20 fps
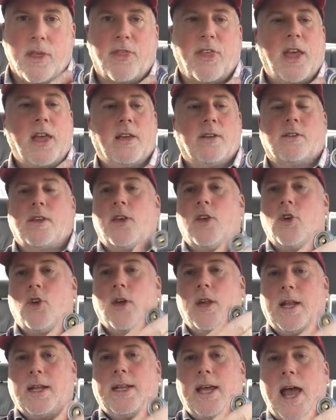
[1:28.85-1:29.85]
things that you
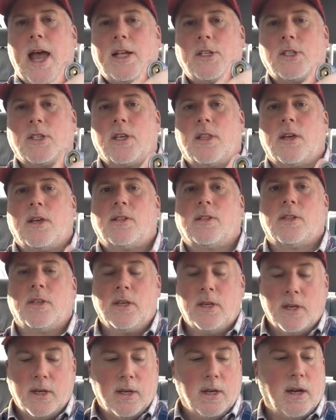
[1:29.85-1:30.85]
can attach to
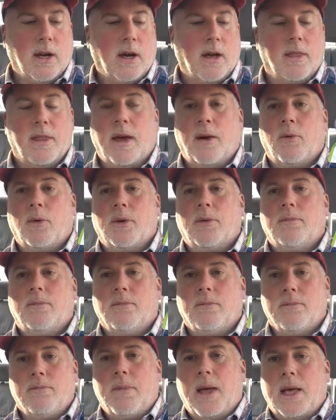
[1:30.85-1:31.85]
this uh, that would
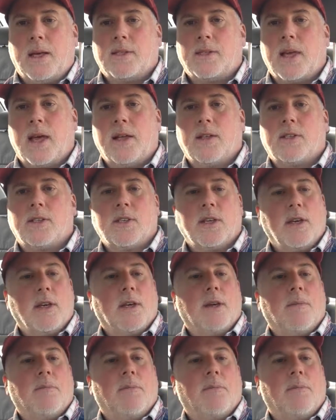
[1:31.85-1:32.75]
make sense.